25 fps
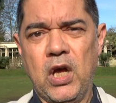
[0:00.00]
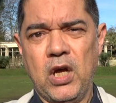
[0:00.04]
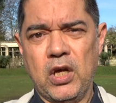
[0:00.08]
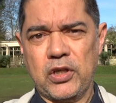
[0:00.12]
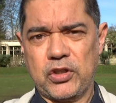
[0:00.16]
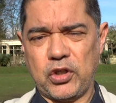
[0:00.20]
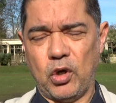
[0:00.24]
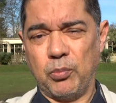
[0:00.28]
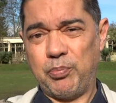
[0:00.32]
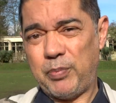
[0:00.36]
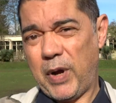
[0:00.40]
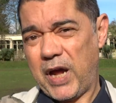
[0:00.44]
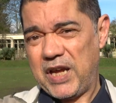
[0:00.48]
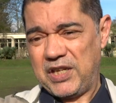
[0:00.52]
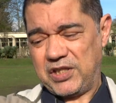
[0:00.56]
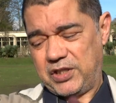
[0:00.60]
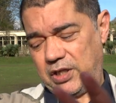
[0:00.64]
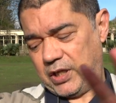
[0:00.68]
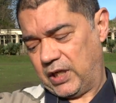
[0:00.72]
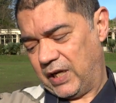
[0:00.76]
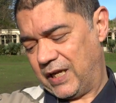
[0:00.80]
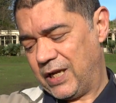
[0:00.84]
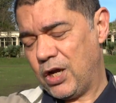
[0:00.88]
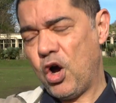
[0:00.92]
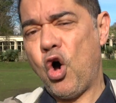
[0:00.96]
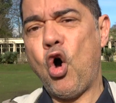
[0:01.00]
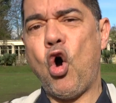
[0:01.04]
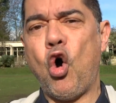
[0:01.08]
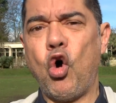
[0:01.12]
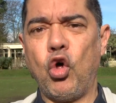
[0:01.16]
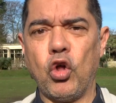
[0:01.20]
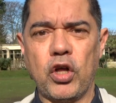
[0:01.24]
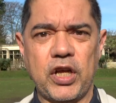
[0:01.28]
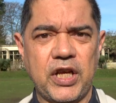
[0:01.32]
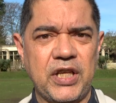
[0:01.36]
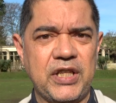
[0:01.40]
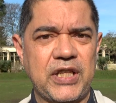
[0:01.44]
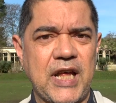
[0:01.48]
So basically
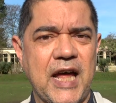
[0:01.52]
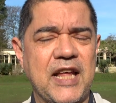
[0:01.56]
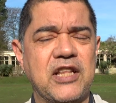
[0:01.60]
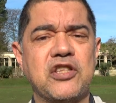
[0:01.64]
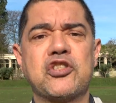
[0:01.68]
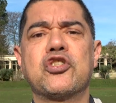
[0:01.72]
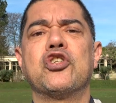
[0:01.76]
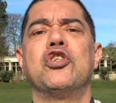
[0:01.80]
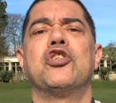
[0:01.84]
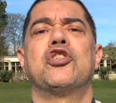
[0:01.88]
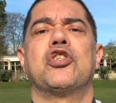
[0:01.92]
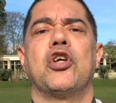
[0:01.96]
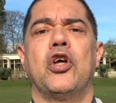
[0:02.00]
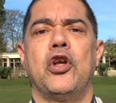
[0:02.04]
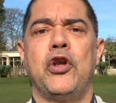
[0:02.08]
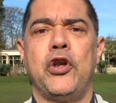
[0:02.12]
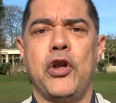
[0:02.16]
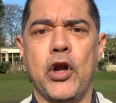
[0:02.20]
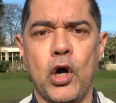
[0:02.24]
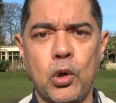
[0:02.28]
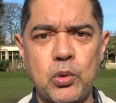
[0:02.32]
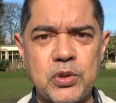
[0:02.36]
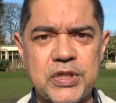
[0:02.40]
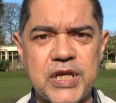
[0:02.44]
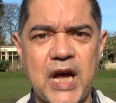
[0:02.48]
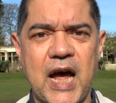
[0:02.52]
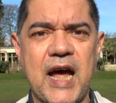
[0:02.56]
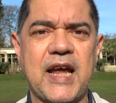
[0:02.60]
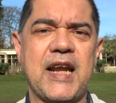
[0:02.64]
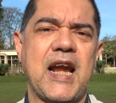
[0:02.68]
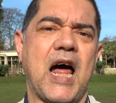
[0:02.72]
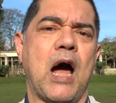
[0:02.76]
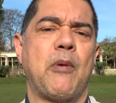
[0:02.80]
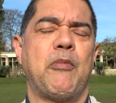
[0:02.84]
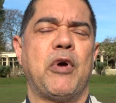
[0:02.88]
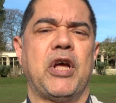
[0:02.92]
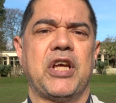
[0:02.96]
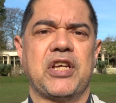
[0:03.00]
all condensers, no
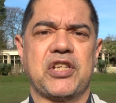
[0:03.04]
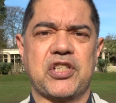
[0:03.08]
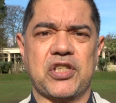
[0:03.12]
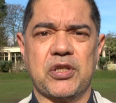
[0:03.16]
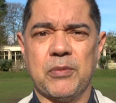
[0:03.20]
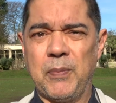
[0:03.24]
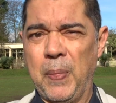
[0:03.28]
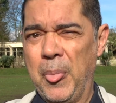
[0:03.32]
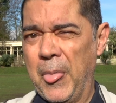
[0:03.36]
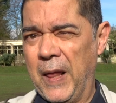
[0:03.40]
dynamics.